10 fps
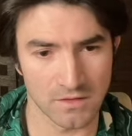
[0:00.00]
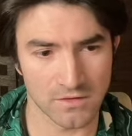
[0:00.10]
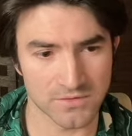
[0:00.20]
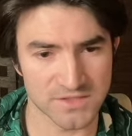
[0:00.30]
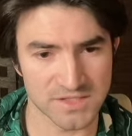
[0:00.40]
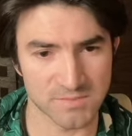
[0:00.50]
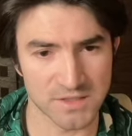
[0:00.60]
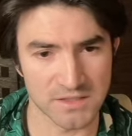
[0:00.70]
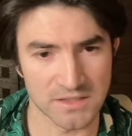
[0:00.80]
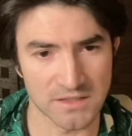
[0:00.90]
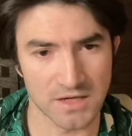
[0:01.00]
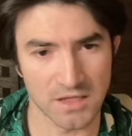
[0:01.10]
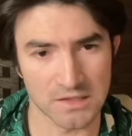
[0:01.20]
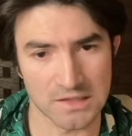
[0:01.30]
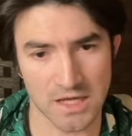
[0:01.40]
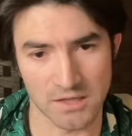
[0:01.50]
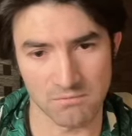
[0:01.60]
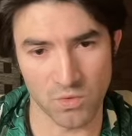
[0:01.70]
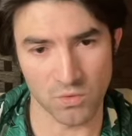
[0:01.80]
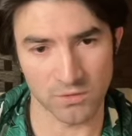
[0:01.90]
they're just spending a lot
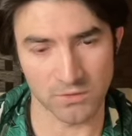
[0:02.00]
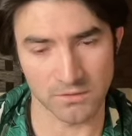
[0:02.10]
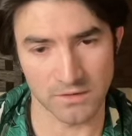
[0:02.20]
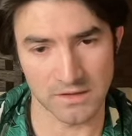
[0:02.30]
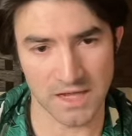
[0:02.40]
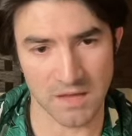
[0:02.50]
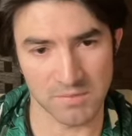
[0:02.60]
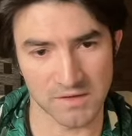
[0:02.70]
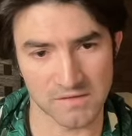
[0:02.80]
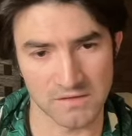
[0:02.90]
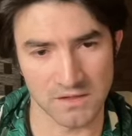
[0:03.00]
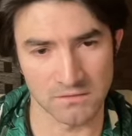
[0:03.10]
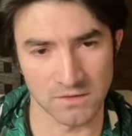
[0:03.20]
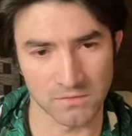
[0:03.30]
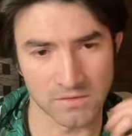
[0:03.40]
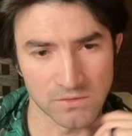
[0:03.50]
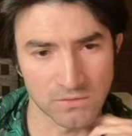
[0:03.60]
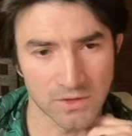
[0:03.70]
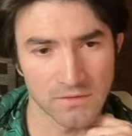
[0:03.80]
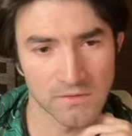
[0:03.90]
more in capex than they used to,
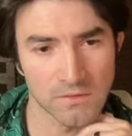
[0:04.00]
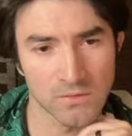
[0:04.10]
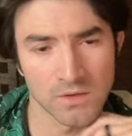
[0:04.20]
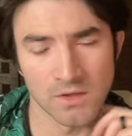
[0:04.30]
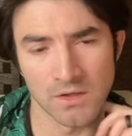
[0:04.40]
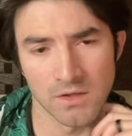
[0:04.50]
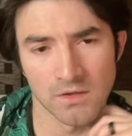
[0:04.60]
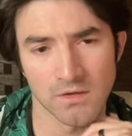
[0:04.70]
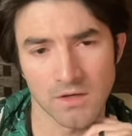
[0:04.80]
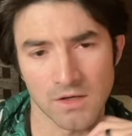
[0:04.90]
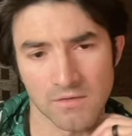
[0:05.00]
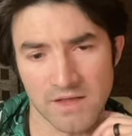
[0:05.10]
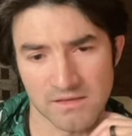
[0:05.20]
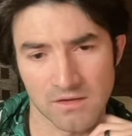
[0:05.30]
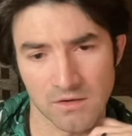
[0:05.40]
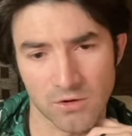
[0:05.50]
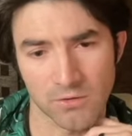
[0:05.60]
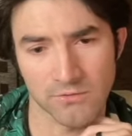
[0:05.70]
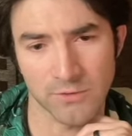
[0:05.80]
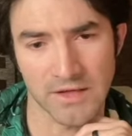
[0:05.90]
right? So uh, that's going to
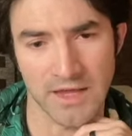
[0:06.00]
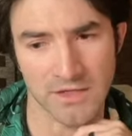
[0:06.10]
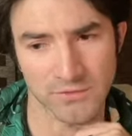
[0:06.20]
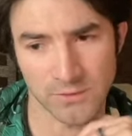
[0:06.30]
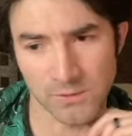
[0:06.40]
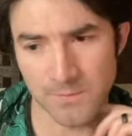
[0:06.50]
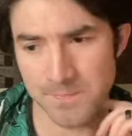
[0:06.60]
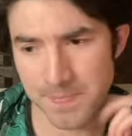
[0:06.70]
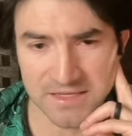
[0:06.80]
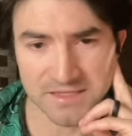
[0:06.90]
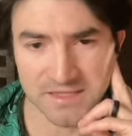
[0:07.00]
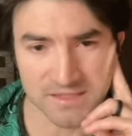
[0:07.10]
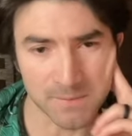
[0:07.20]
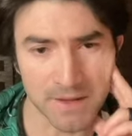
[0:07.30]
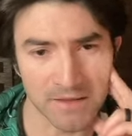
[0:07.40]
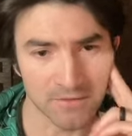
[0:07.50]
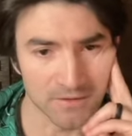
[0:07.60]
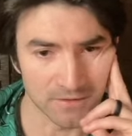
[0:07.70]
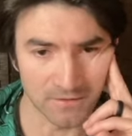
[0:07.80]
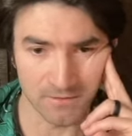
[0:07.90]
hurt free cash flow. Is this a bad
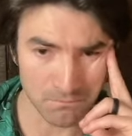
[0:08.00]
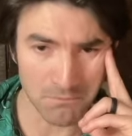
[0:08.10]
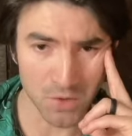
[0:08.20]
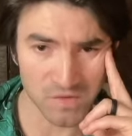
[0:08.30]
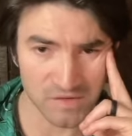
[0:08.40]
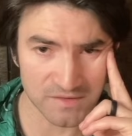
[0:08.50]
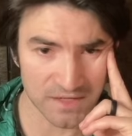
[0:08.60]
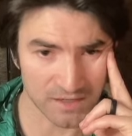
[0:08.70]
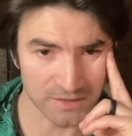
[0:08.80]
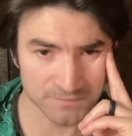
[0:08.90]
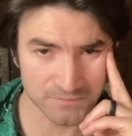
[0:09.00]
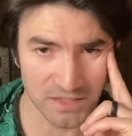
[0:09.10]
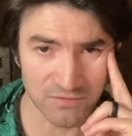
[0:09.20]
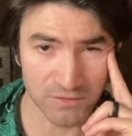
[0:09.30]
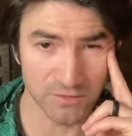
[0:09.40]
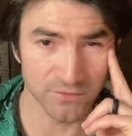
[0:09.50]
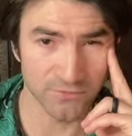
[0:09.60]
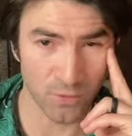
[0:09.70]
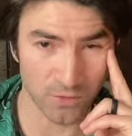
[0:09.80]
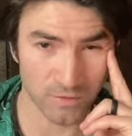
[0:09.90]
thing? Most of the time, if it's
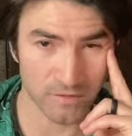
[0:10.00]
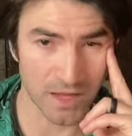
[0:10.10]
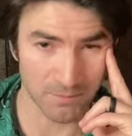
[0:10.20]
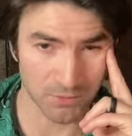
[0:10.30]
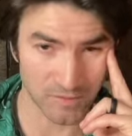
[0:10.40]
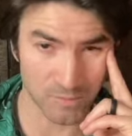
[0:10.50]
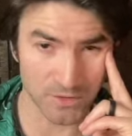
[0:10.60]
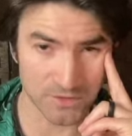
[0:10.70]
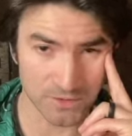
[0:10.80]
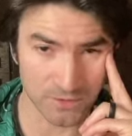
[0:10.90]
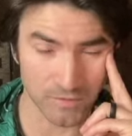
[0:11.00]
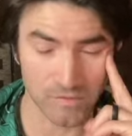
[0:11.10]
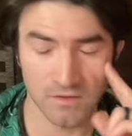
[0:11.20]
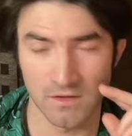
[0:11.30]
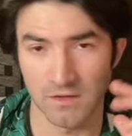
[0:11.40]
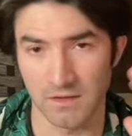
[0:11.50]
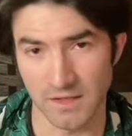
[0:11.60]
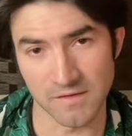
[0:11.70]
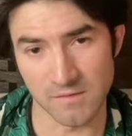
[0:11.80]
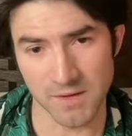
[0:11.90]
forced capital expenditures,
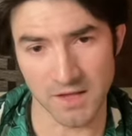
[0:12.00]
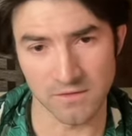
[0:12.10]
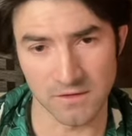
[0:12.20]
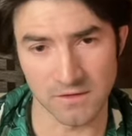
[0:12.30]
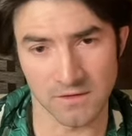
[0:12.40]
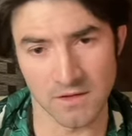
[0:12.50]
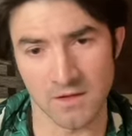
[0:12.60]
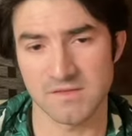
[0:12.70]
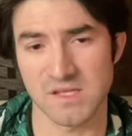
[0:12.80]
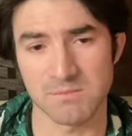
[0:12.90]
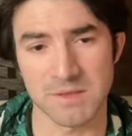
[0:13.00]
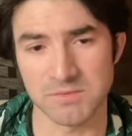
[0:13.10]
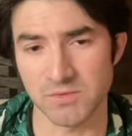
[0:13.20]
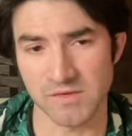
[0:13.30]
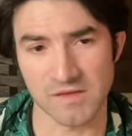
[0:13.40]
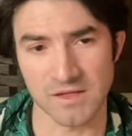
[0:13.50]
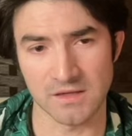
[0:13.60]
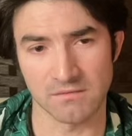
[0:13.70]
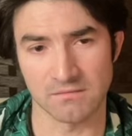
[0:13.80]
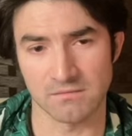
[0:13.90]
it's a bad thing. Some people would
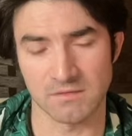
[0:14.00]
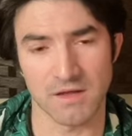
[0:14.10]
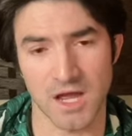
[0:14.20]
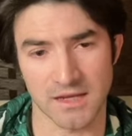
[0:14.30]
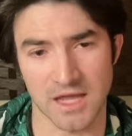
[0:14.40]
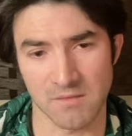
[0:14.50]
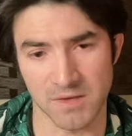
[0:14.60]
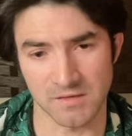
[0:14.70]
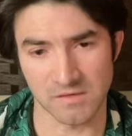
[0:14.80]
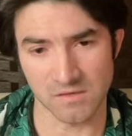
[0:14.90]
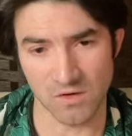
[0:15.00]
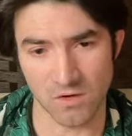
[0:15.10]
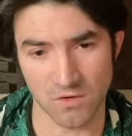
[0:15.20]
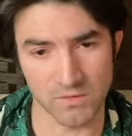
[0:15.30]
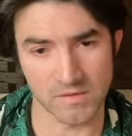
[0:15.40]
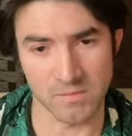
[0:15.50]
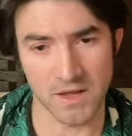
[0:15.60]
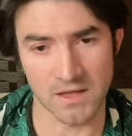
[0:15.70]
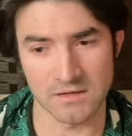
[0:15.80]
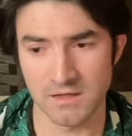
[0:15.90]
say high capex is always
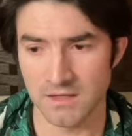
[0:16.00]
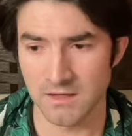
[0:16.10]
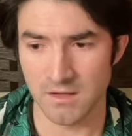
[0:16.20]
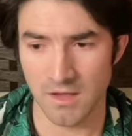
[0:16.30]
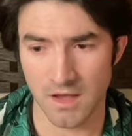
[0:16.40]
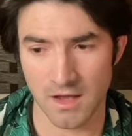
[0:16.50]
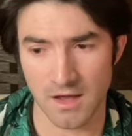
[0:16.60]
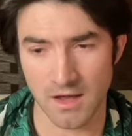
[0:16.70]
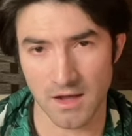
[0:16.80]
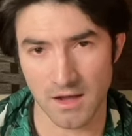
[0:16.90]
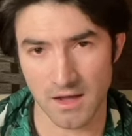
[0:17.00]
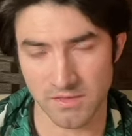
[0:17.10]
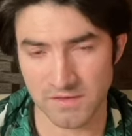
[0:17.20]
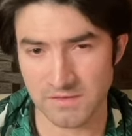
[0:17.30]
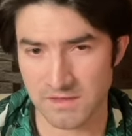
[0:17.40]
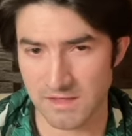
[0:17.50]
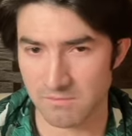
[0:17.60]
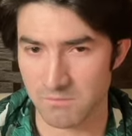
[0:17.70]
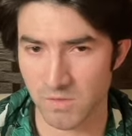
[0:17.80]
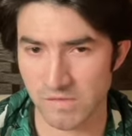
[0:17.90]
bad. I think that that's
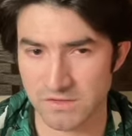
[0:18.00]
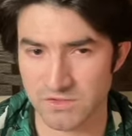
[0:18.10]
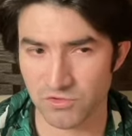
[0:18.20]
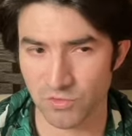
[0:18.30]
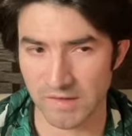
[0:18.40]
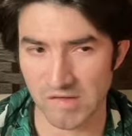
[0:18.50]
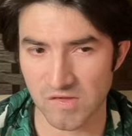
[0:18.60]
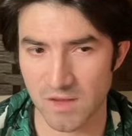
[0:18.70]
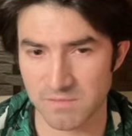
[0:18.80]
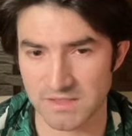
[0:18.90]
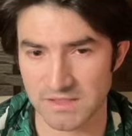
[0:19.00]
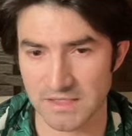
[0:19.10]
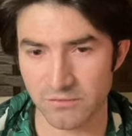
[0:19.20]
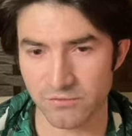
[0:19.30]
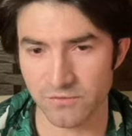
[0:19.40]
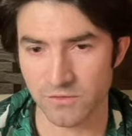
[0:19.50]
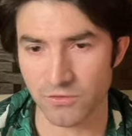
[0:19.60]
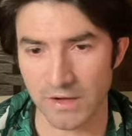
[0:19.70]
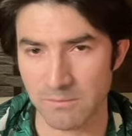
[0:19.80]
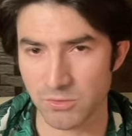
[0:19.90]
mostly true, except if
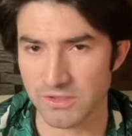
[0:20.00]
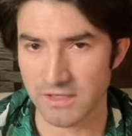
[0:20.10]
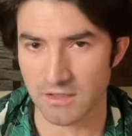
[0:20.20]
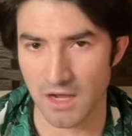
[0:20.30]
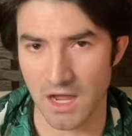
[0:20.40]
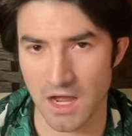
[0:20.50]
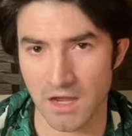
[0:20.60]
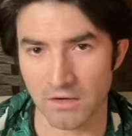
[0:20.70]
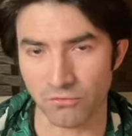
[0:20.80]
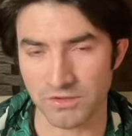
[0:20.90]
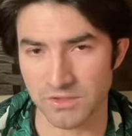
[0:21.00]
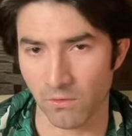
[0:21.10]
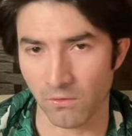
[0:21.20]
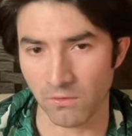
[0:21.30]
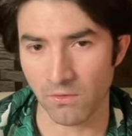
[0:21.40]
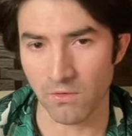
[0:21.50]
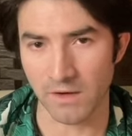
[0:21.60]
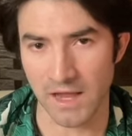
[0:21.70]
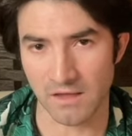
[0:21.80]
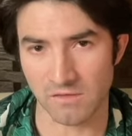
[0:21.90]
you're able to get a high return on
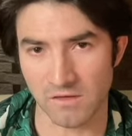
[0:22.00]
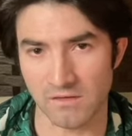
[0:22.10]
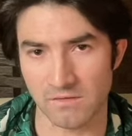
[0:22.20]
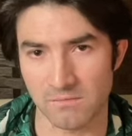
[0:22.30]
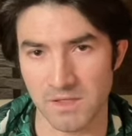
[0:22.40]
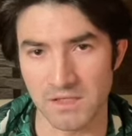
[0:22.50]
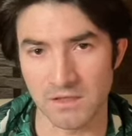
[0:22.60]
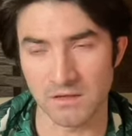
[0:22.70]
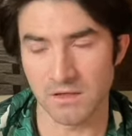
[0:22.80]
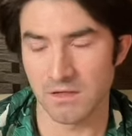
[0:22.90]
assets, meaning,